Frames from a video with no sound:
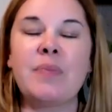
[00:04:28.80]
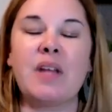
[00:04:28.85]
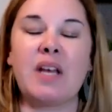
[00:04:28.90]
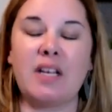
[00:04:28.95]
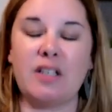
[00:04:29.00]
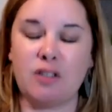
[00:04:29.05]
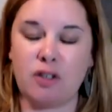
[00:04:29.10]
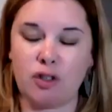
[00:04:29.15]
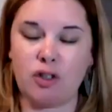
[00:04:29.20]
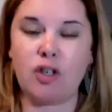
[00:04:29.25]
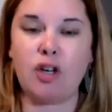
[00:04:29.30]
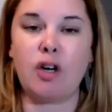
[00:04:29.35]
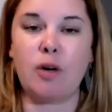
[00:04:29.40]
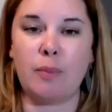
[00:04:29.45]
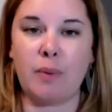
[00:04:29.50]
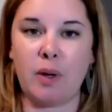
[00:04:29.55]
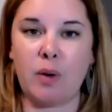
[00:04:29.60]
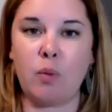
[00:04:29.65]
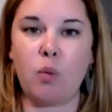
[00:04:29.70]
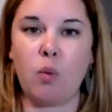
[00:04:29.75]
and
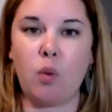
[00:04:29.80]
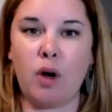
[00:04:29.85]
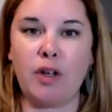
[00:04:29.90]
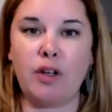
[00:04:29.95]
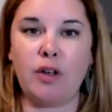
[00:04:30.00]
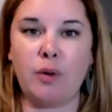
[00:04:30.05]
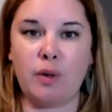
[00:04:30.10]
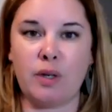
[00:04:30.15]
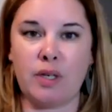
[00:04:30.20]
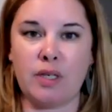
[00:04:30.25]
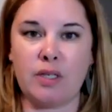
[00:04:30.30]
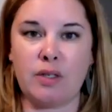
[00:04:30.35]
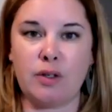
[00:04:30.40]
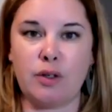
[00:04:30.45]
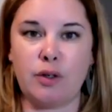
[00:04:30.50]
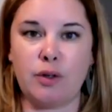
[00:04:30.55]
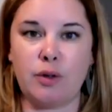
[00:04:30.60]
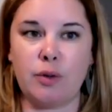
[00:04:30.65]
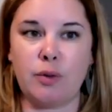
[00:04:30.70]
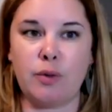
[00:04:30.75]
determine what you need
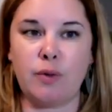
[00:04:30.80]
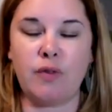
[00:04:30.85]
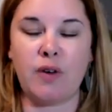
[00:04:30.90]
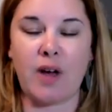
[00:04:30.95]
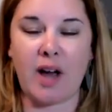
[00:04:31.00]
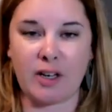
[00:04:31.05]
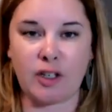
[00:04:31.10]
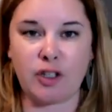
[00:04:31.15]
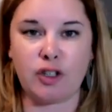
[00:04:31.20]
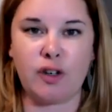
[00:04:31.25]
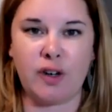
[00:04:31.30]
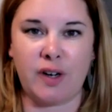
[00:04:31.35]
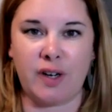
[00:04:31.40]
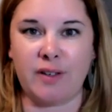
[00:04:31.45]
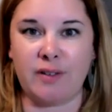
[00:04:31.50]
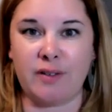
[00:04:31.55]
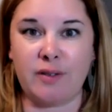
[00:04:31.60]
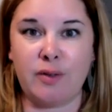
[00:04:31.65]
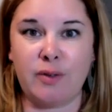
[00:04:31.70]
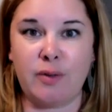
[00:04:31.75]
to factor
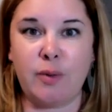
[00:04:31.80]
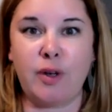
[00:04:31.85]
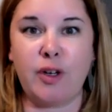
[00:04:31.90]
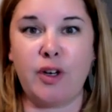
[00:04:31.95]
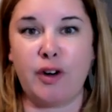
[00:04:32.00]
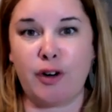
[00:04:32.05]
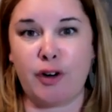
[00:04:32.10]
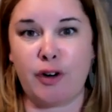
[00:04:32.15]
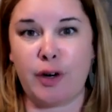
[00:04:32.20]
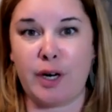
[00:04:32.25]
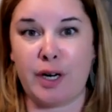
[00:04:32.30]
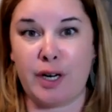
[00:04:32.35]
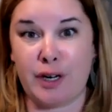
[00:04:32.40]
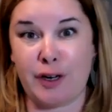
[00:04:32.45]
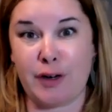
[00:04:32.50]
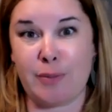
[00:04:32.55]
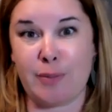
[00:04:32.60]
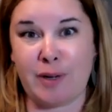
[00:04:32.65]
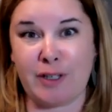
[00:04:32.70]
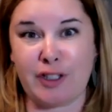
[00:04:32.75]
in when you're creating
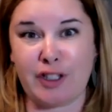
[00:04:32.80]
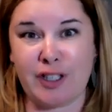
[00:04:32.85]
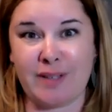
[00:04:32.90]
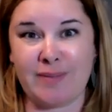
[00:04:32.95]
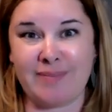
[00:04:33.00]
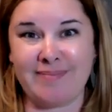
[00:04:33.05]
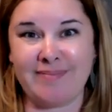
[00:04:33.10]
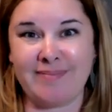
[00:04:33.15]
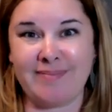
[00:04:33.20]
your budget.